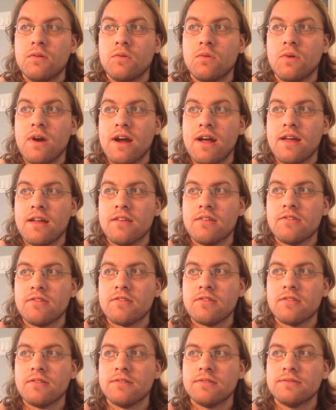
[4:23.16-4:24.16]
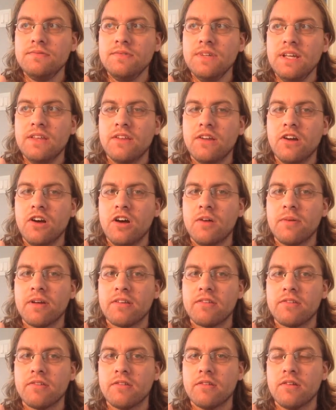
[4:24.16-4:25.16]
Whereas
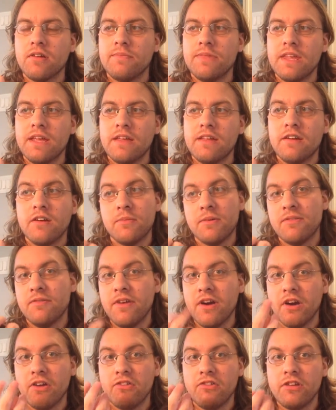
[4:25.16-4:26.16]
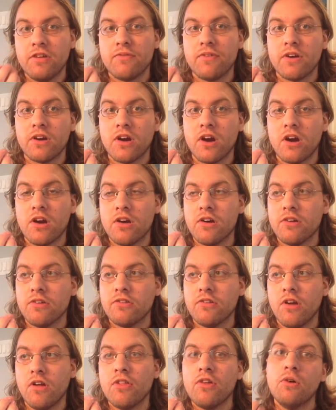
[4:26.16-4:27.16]
comics, there have been various different cars,
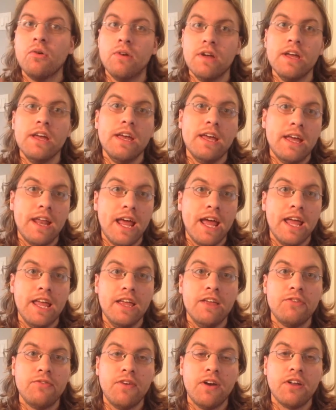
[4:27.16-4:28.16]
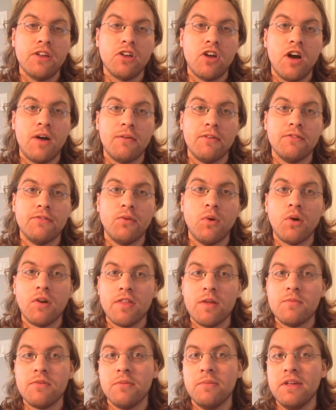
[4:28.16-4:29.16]
although it is fairly common for
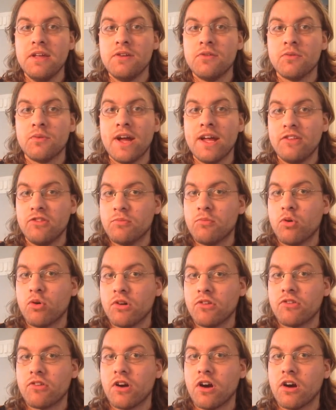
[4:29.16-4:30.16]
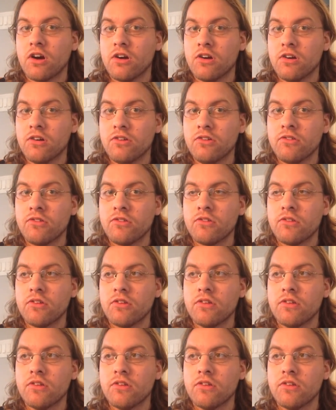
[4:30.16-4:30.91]
them to be red sports cars.